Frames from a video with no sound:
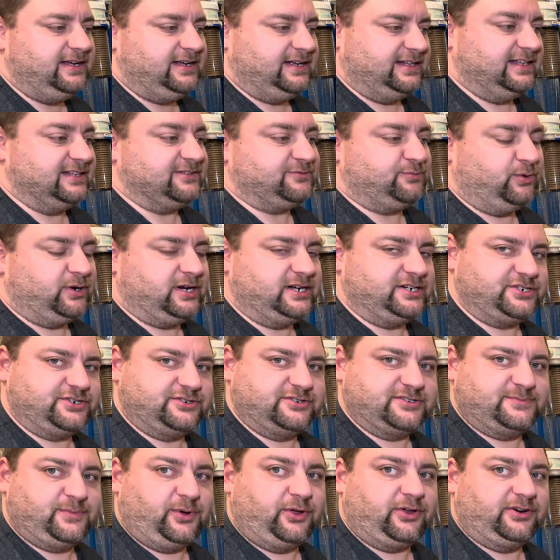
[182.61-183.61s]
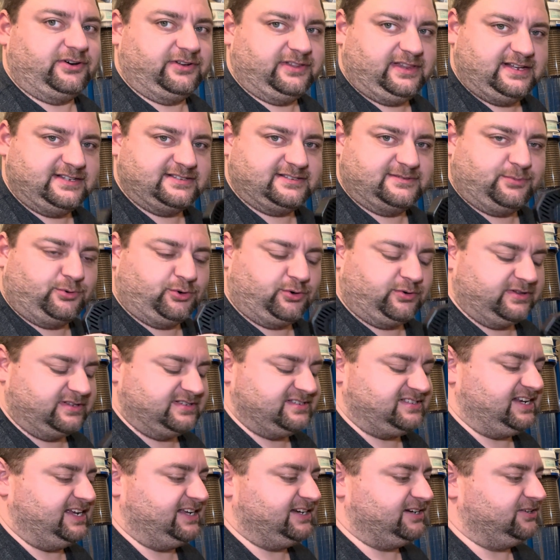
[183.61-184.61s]
That's 1 inch or smaller. They support the
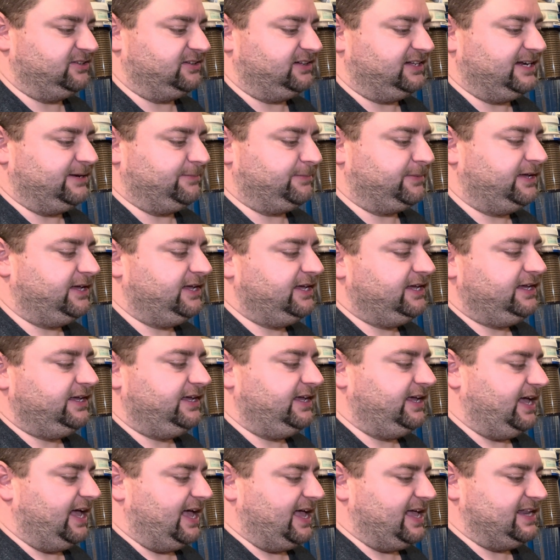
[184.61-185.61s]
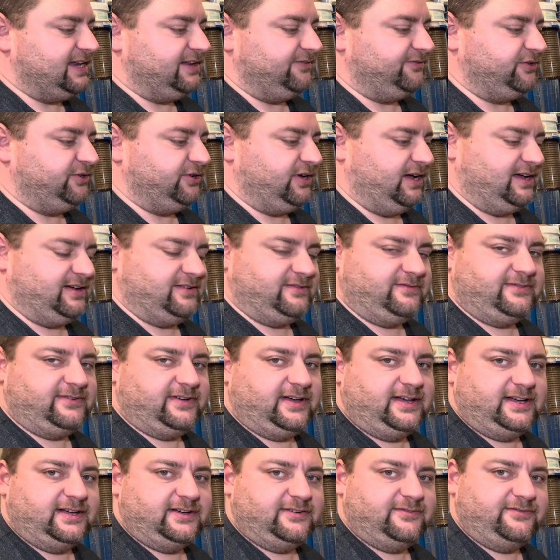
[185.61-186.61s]
standard clamp. And if you have
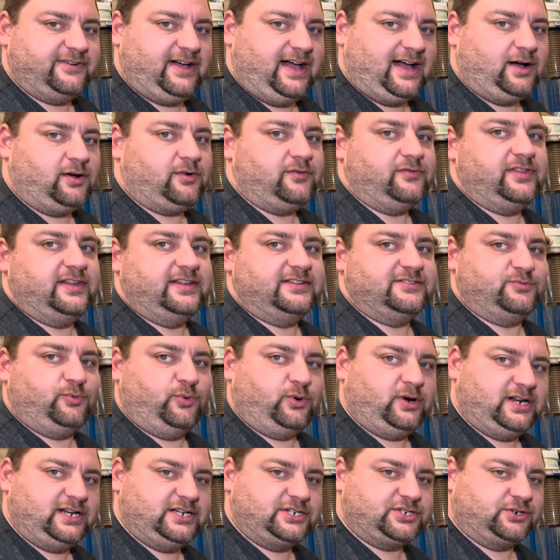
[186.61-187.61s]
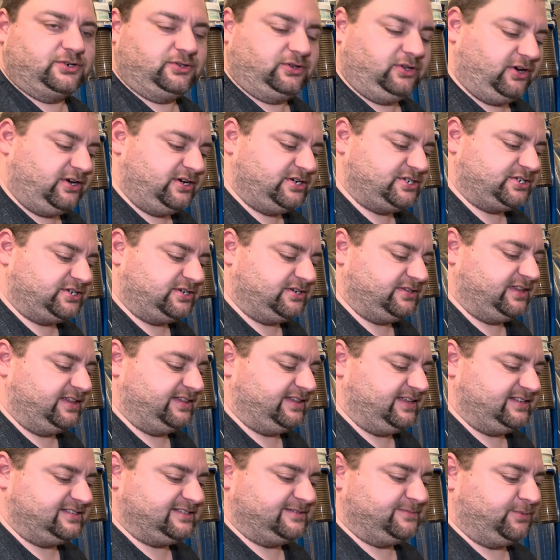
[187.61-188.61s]
a valve that's 1 inch or larger that
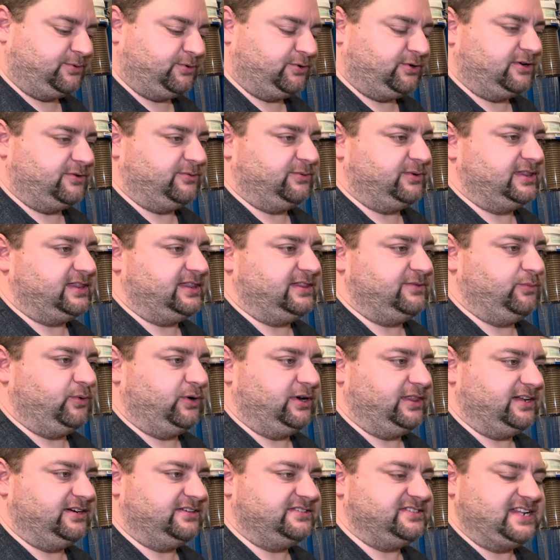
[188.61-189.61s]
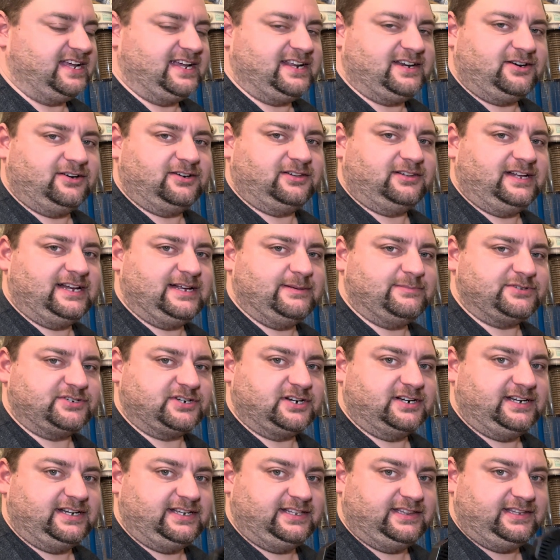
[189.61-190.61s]
they support with one of their standard clamps,
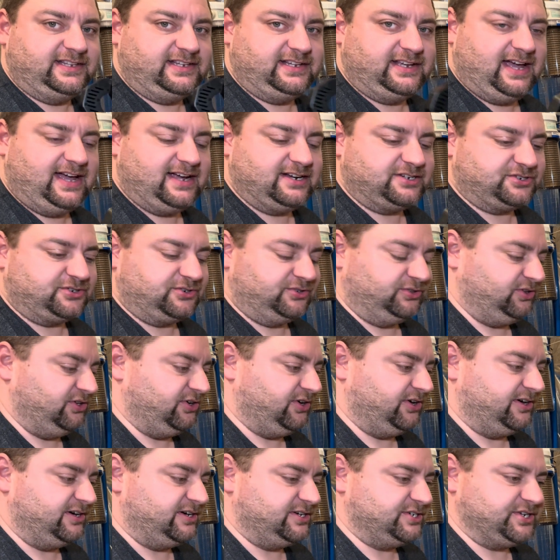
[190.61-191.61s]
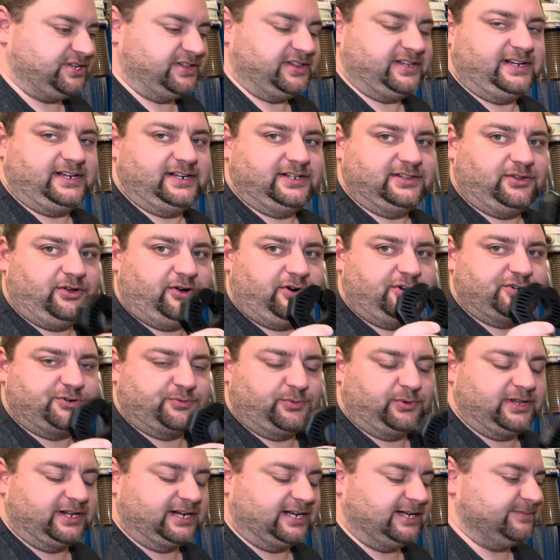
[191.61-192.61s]
you're going to need the extra large, the larger
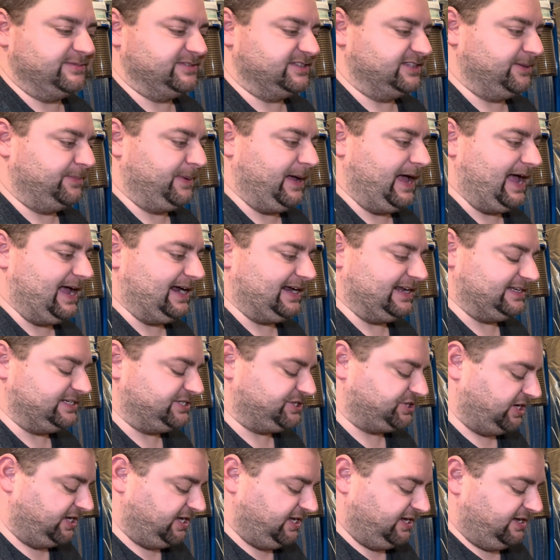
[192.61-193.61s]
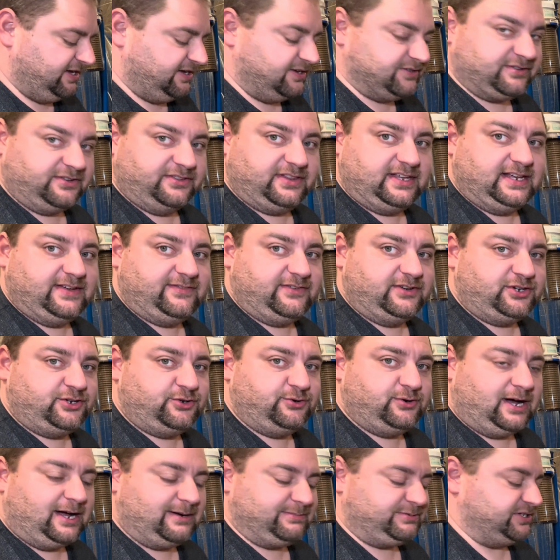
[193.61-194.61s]
one that comes in the package. So they give you
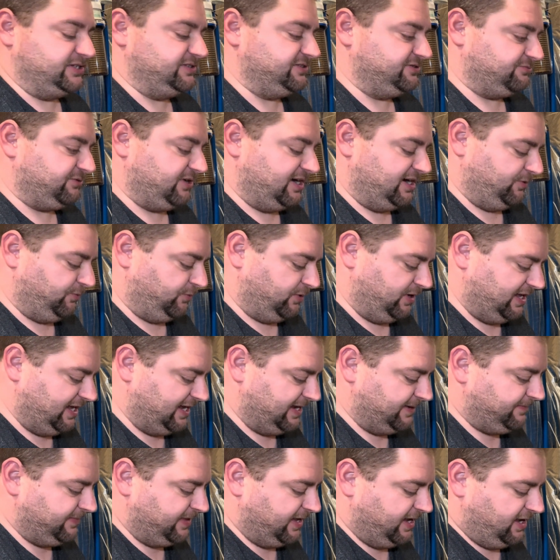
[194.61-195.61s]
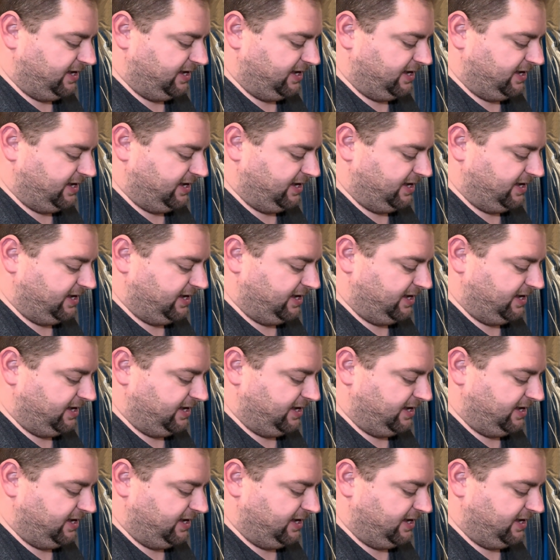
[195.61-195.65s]
two options right away.